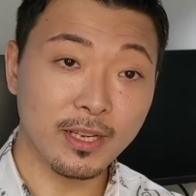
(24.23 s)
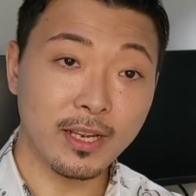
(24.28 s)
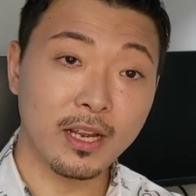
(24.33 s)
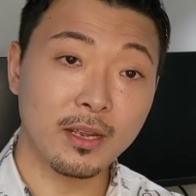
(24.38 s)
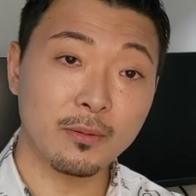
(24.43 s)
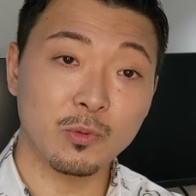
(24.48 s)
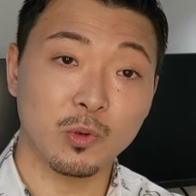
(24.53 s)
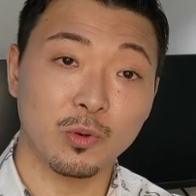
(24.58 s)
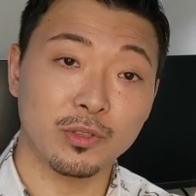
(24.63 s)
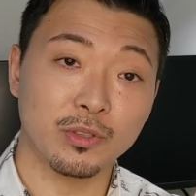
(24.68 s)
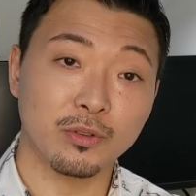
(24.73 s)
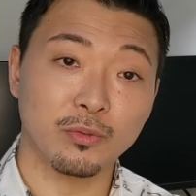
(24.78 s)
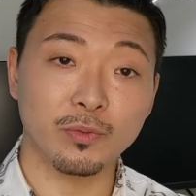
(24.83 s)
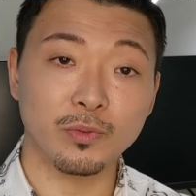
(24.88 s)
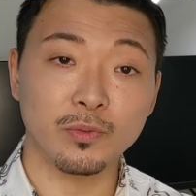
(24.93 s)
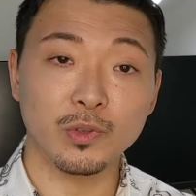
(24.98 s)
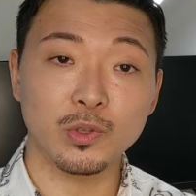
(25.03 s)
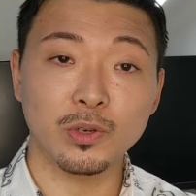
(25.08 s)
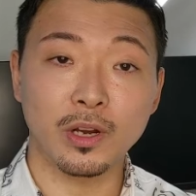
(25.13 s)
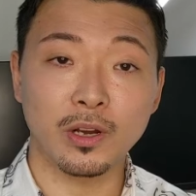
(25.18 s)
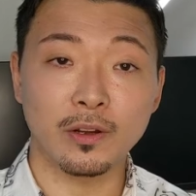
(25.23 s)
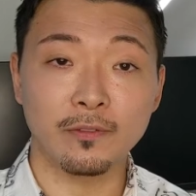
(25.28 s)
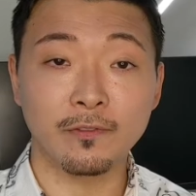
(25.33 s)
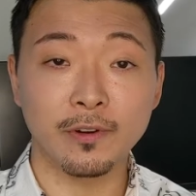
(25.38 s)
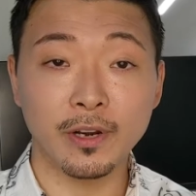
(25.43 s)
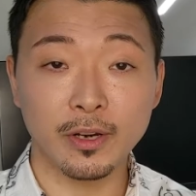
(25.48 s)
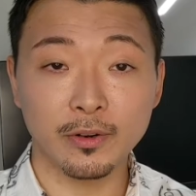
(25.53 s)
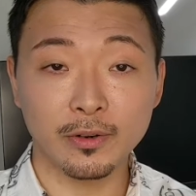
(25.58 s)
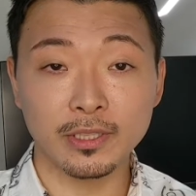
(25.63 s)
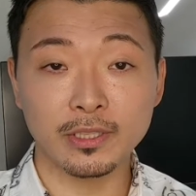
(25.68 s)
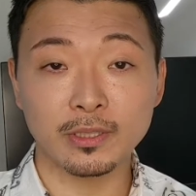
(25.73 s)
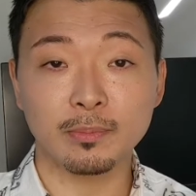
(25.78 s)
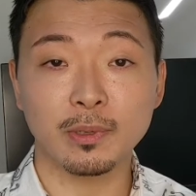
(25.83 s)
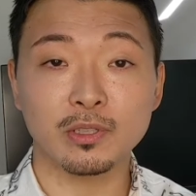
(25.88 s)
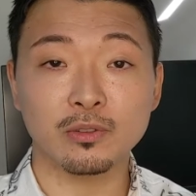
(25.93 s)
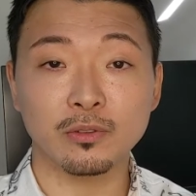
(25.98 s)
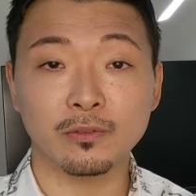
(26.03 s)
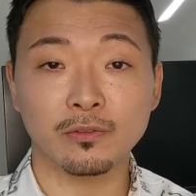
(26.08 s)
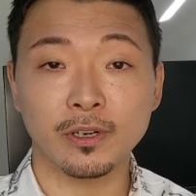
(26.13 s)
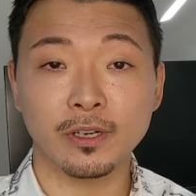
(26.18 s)
I'm going to review a very
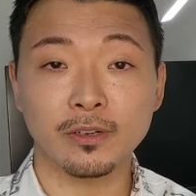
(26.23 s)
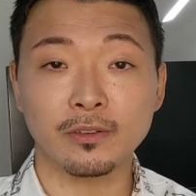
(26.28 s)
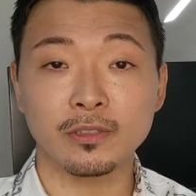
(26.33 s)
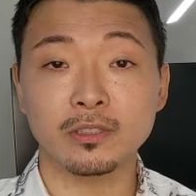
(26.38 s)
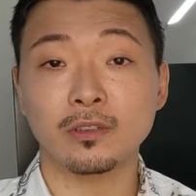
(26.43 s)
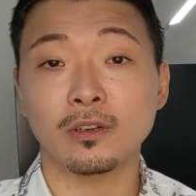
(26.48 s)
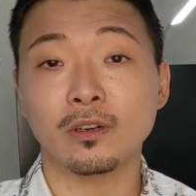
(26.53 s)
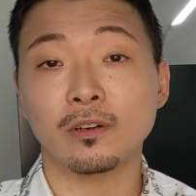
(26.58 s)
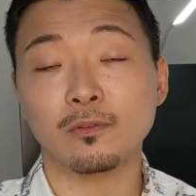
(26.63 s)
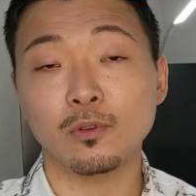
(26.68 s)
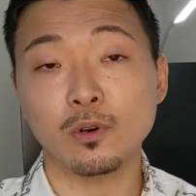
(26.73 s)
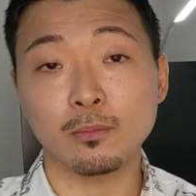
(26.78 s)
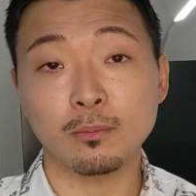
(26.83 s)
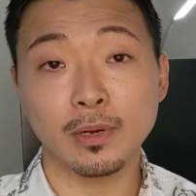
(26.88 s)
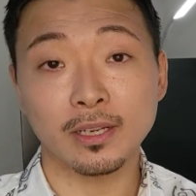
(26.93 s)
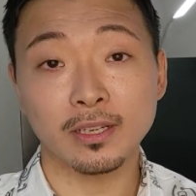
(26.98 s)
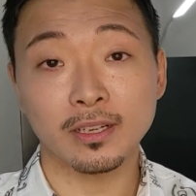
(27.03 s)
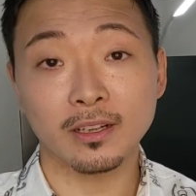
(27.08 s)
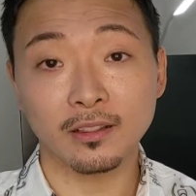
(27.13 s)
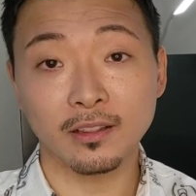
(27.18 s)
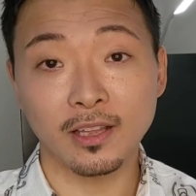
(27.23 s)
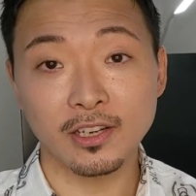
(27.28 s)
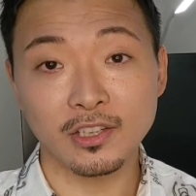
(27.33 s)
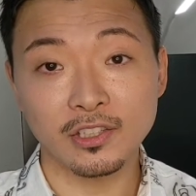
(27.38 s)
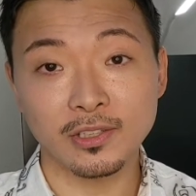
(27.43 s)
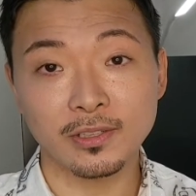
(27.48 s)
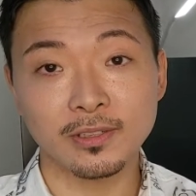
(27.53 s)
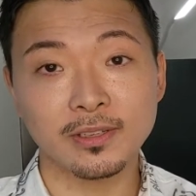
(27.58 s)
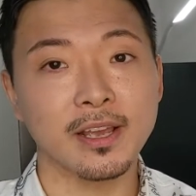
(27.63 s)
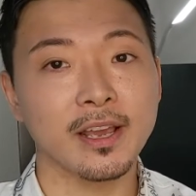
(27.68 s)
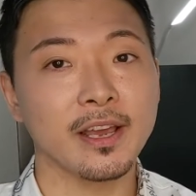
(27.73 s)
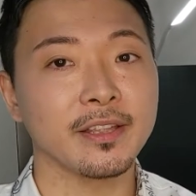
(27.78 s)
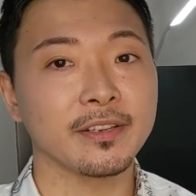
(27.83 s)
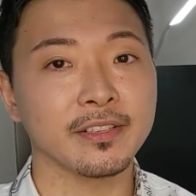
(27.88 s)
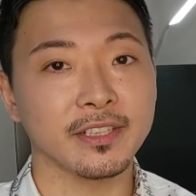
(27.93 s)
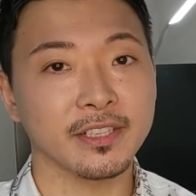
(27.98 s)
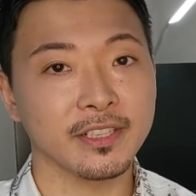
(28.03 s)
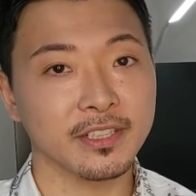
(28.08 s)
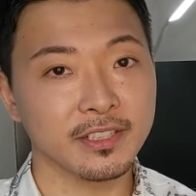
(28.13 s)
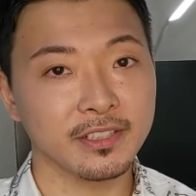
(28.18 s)
special fragrance from my collection, and
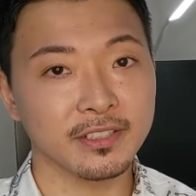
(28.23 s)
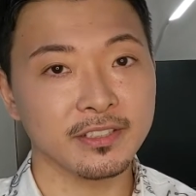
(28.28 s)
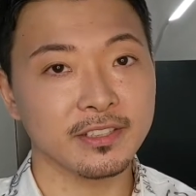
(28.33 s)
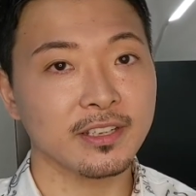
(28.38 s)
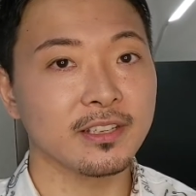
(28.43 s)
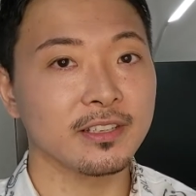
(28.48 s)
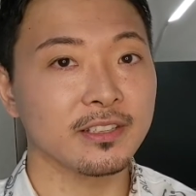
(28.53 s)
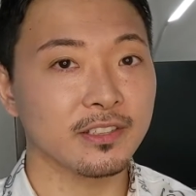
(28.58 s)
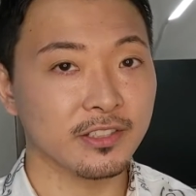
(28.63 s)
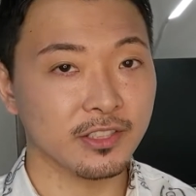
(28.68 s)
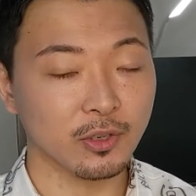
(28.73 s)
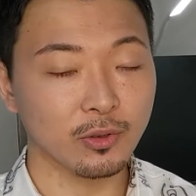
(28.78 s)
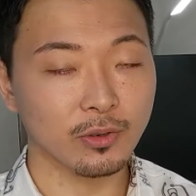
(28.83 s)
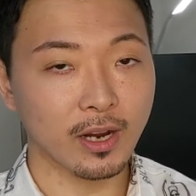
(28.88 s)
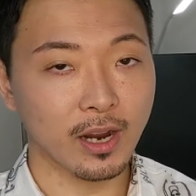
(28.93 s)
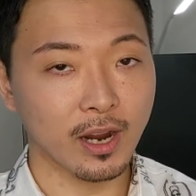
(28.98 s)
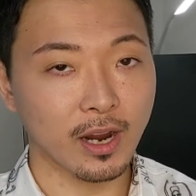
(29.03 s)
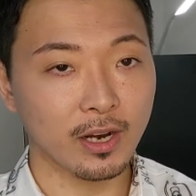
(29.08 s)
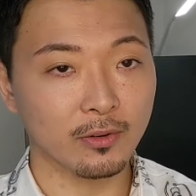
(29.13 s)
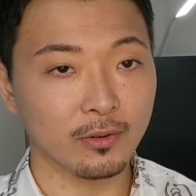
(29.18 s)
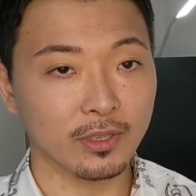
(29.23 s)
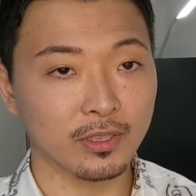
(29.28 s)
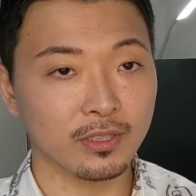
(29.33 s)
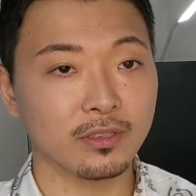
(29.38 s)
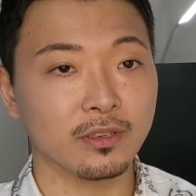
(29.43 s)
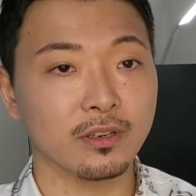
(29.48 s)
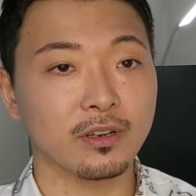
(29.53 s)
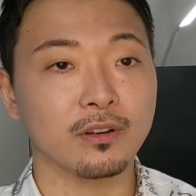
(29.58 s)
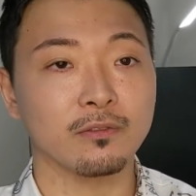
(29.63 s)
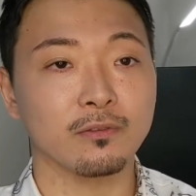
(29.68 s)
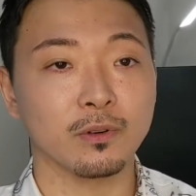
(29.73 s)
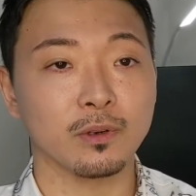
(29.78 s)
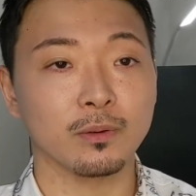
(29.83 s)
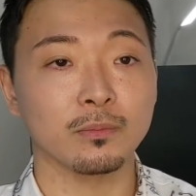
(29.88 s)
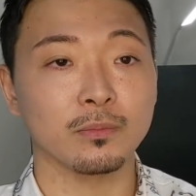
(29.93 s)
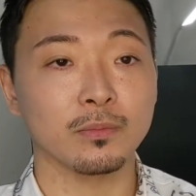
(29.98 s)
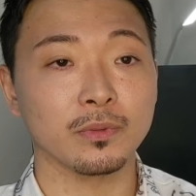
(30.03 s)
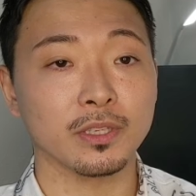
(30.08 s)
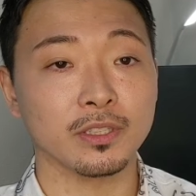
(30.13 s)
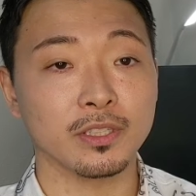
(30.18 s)
it is Silk Iris
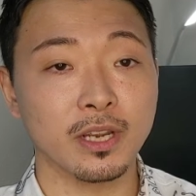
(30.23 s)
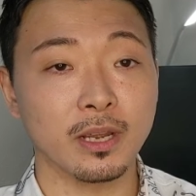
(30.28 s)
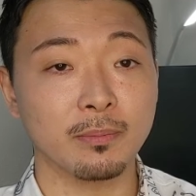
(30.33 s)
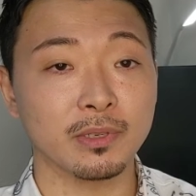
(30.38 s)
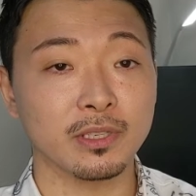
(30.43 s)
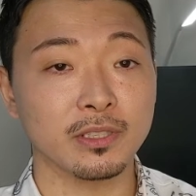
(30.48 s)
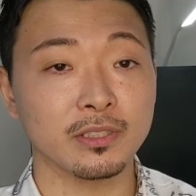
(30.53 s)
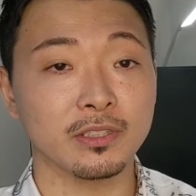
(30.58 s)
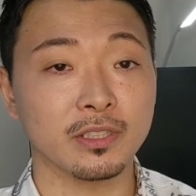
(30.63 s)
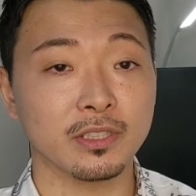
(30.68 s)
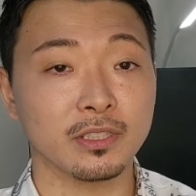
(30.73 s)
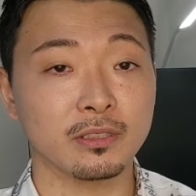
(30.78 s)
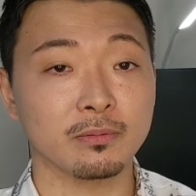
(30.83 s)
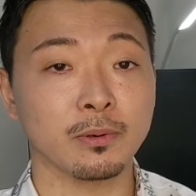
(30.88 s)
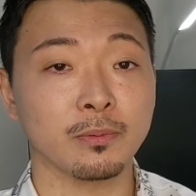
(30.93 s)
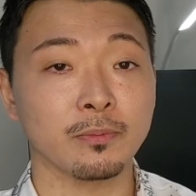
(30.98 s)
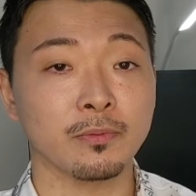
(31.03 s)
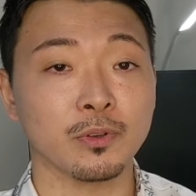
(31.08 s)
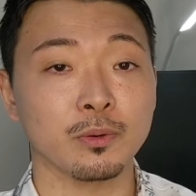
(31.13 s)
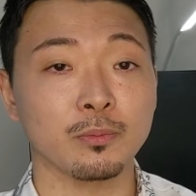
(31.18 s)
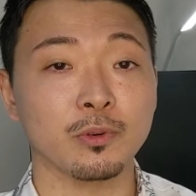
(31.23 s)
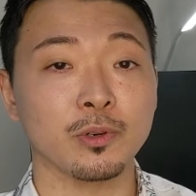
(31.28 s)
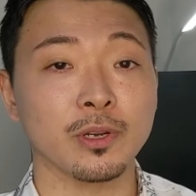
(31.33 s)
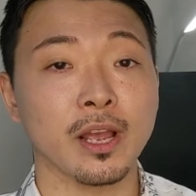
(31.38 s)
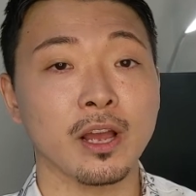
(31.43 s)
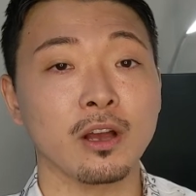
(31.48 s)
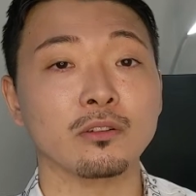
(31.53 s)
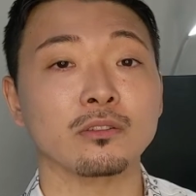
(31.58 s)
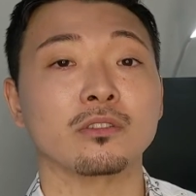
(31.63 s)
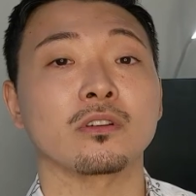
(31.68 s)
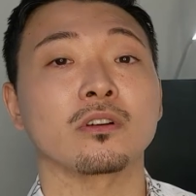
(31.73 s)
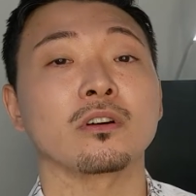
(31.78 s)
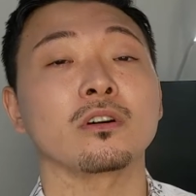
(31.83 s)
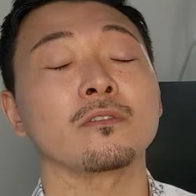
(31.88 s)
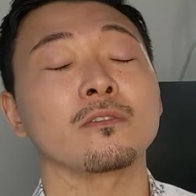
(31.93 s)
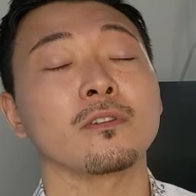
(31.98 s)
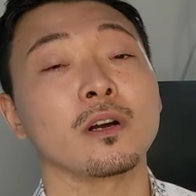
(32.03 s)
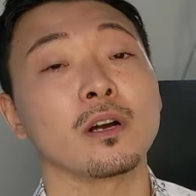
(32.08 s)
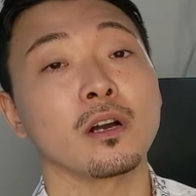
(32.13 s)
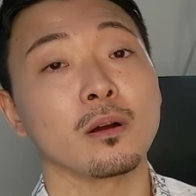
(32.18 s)
from the Japanese niche perfumery house
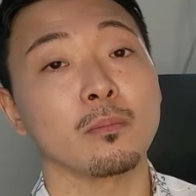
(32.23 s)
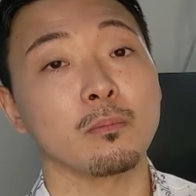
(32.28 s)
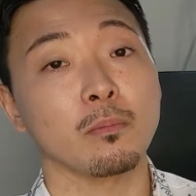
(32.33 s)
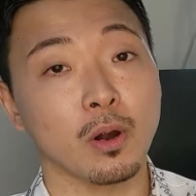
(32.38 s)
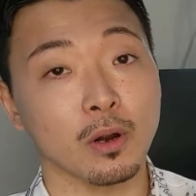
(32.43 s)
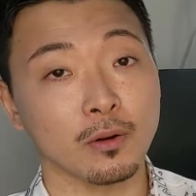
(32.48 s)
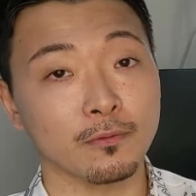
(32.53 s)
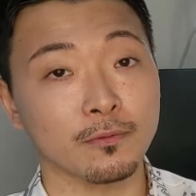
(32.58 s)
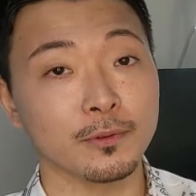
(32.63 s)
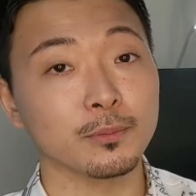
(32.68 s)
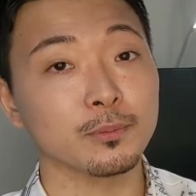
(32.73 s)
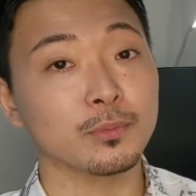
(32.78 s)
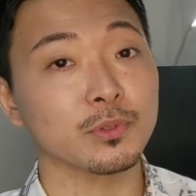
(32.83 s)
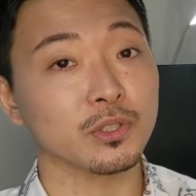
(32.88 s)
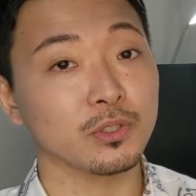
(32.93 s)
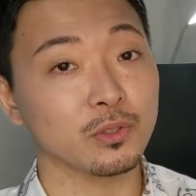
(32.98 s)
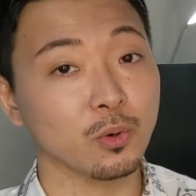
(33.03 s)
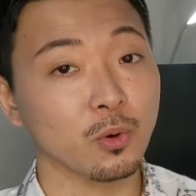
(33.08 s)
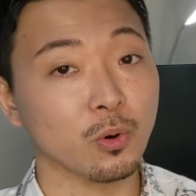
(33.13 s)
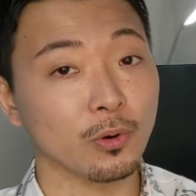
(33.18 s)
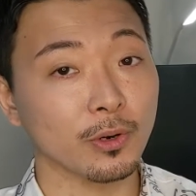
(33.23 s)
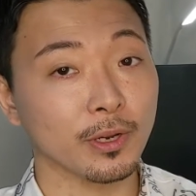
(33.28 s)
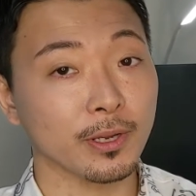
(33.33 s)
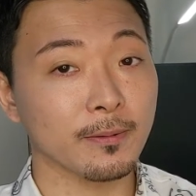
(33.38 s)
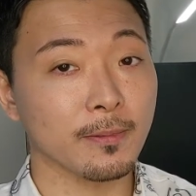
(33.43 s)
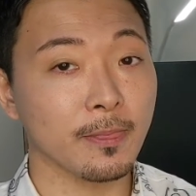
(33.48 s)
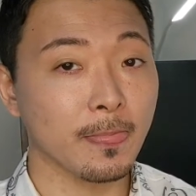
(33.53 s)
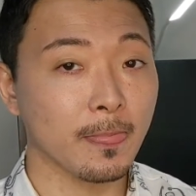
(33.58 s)
of Parfum Satori.